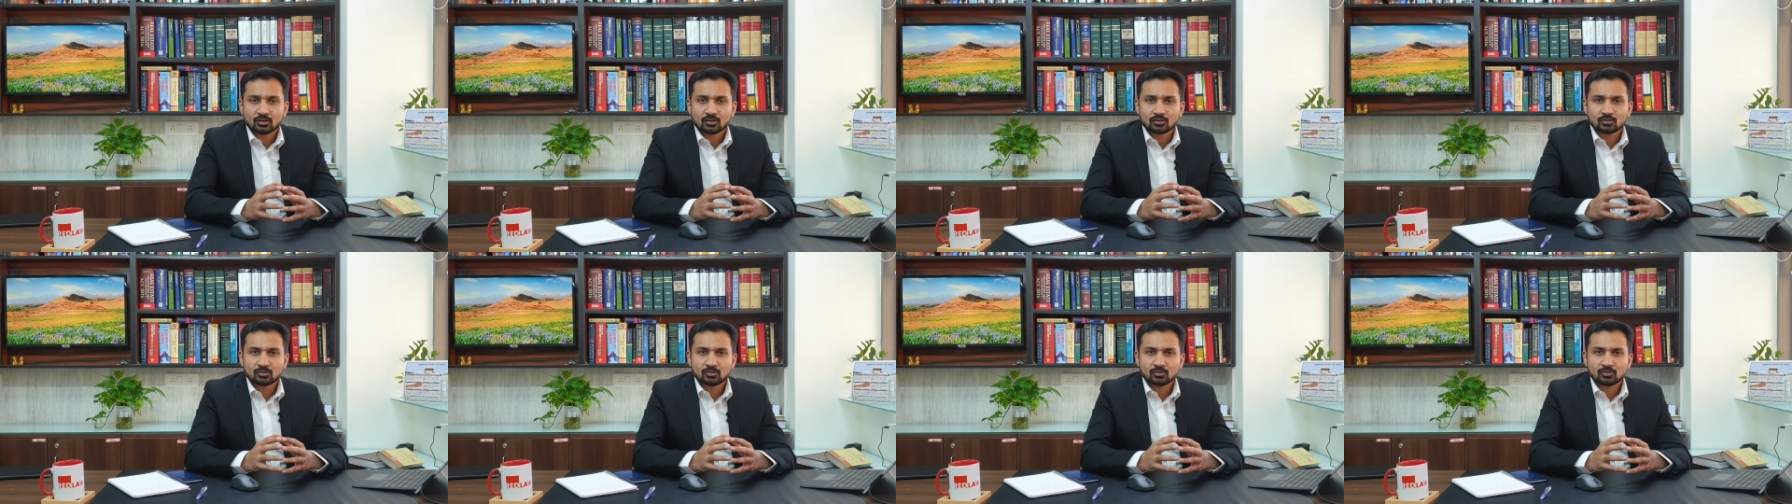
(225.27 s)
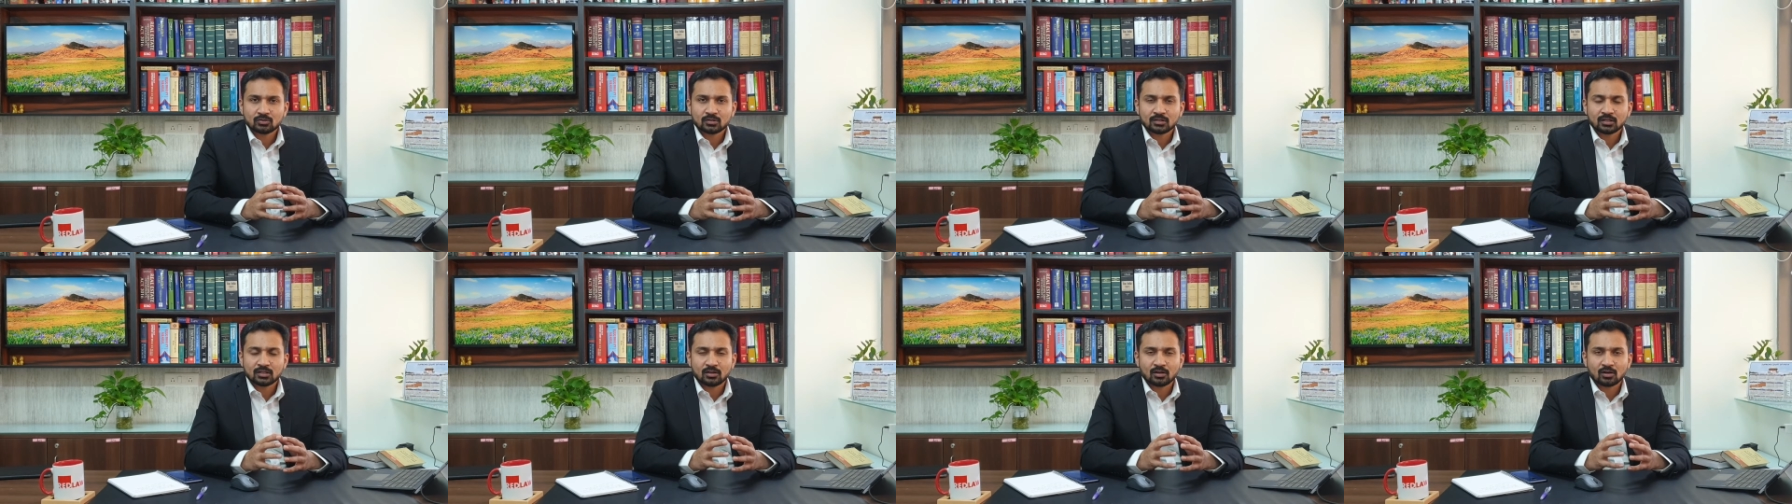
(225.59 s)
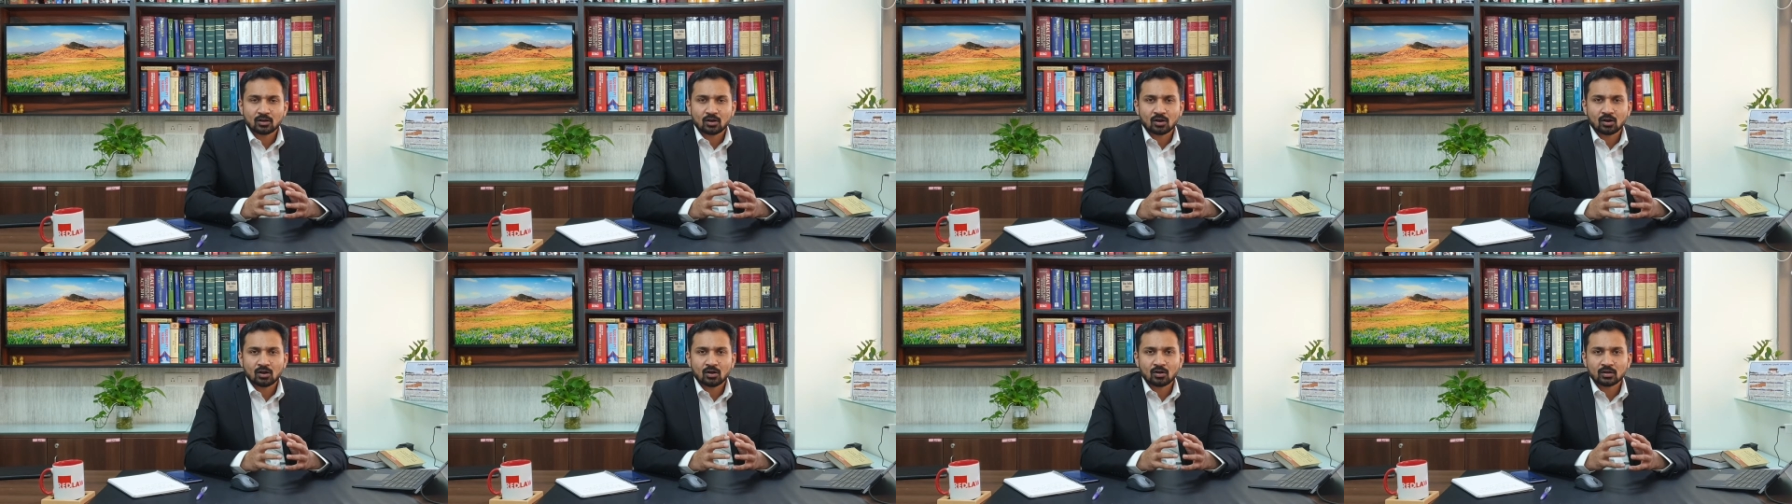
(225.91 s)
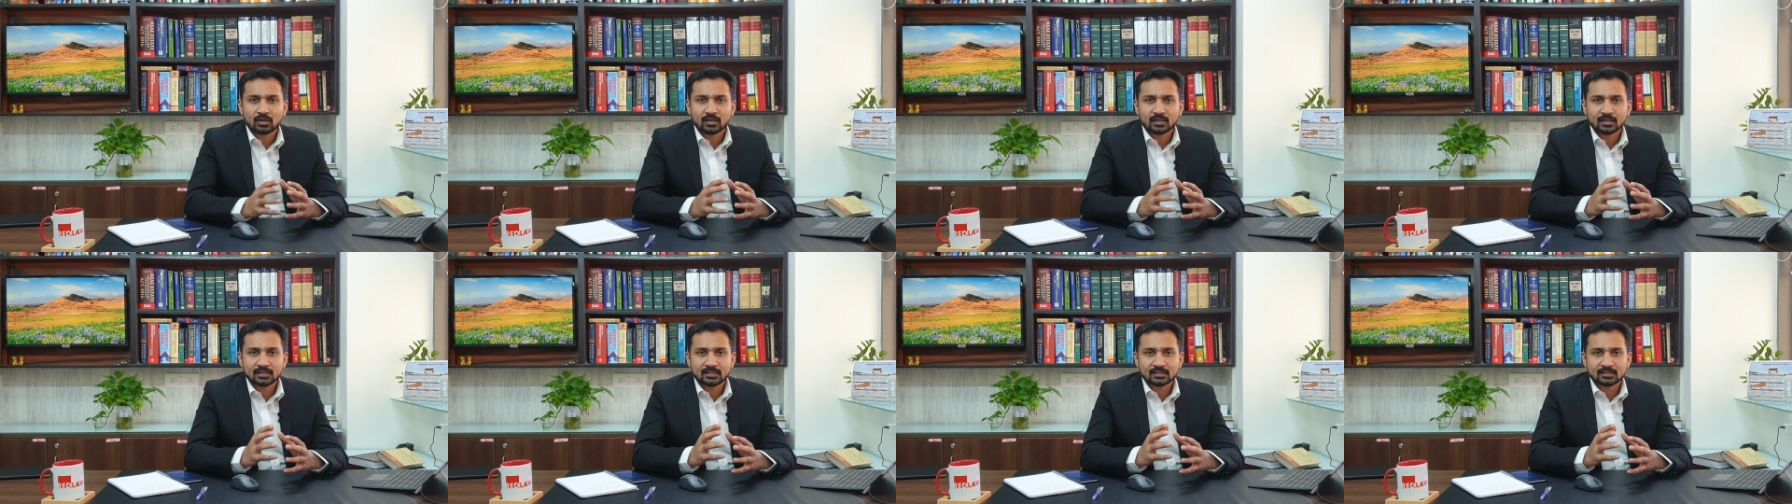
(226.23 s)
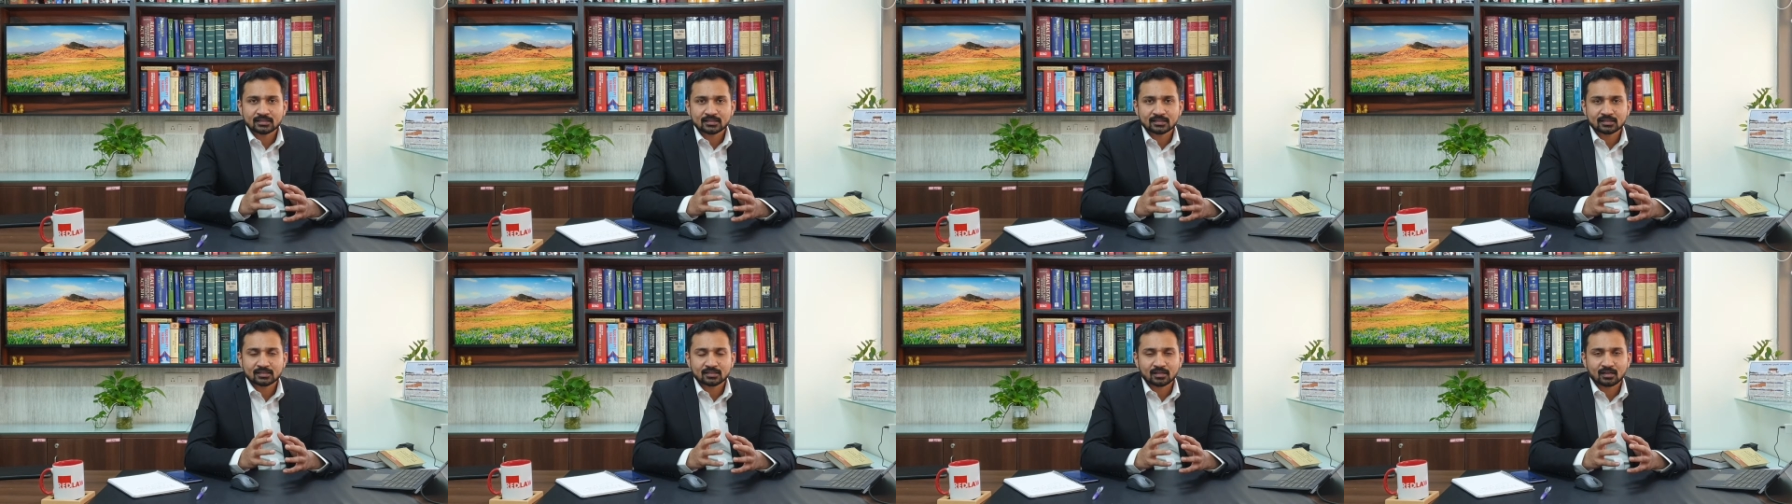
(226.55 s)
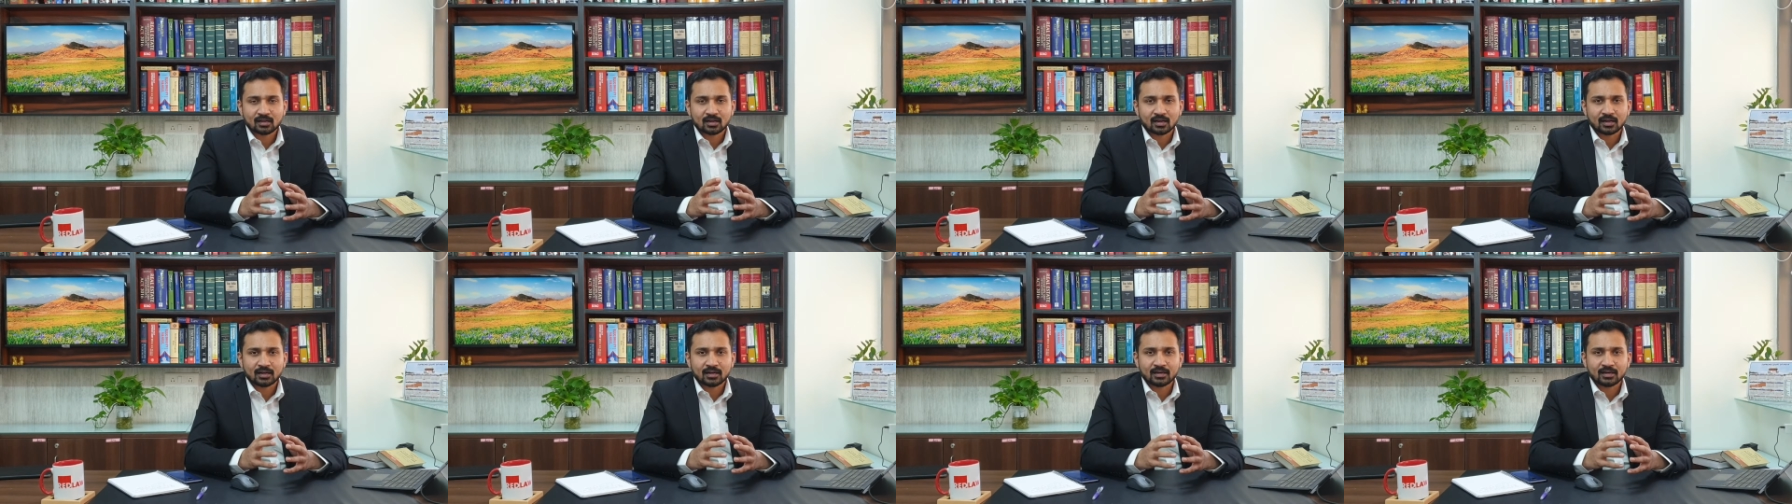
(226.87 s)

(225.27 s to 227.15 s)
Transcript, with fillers: So the law is a